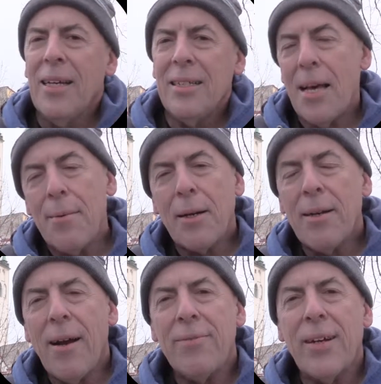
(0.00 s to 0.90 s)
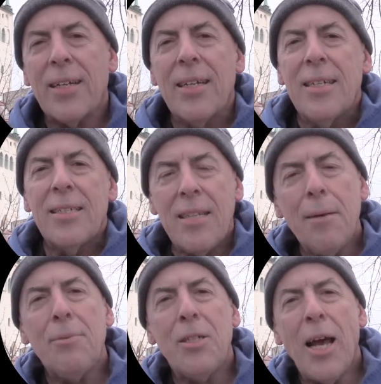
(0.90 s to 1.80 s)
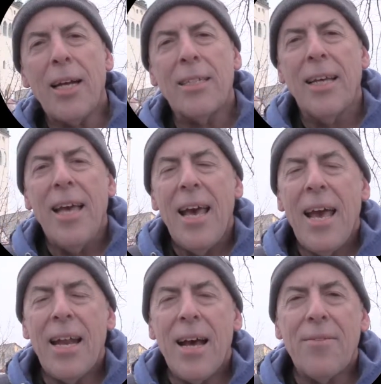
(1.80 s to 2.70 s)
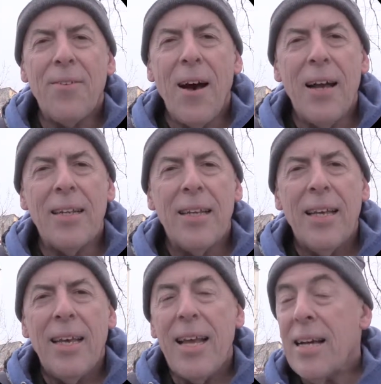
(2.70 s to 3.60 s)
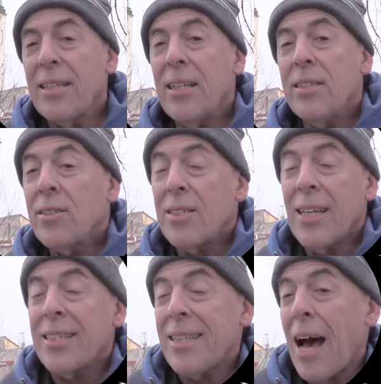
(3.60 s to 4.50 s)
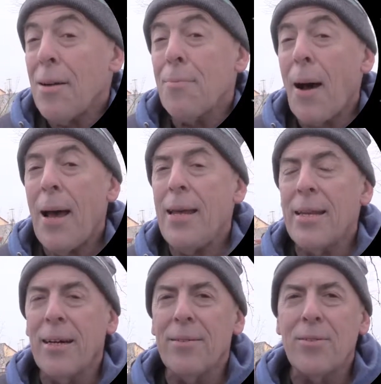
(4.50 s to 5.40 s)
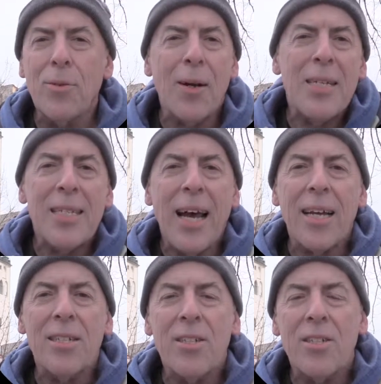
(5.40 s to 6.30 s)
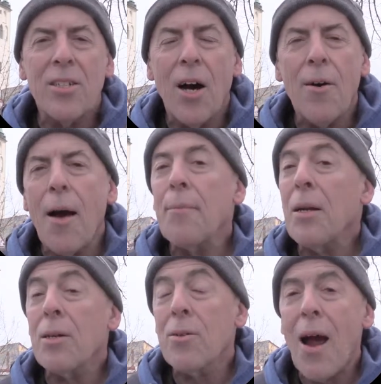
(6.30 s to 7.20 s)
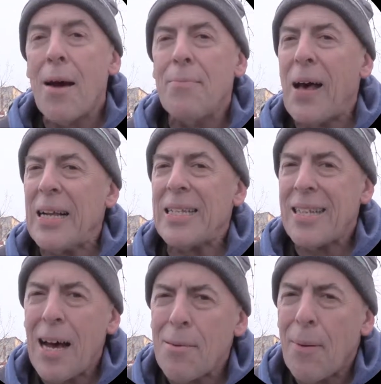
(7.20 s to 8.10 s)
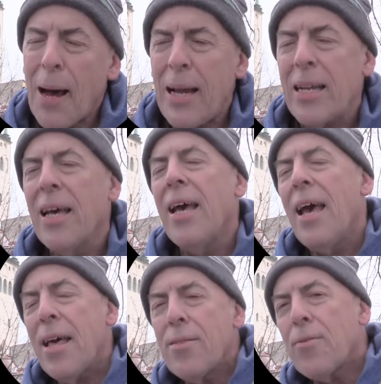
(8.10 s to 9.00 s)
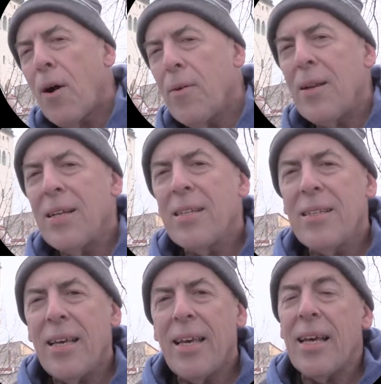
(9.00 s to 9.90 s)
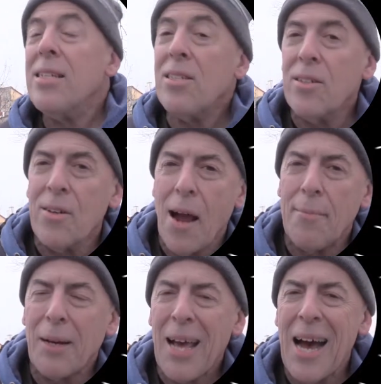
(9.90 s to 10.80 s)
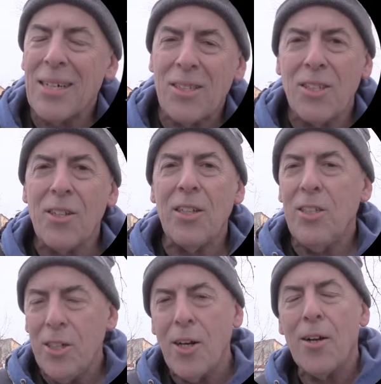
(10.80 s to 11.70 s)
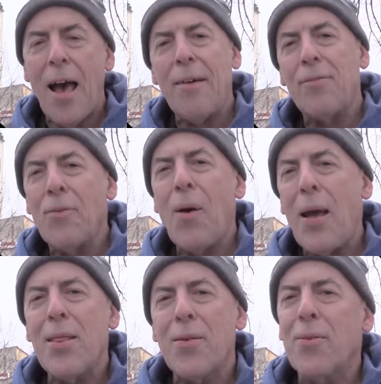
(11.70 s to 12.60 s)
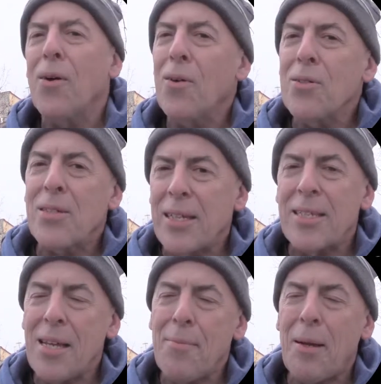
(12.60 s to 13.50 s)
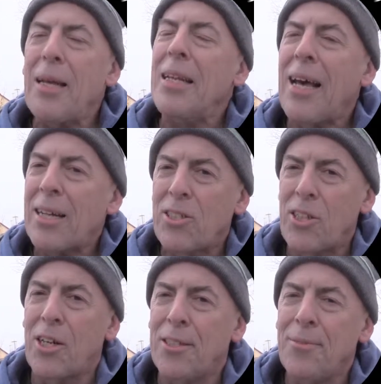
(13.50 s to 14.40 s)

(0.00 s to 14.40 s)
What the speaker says: demographic subject, and I find he has an interesting soundbite of 20 seconds or so, I'm going to grab that soundbite and throw it into the Instagram account so that you don't have to wade through the whole 60-minute lecture.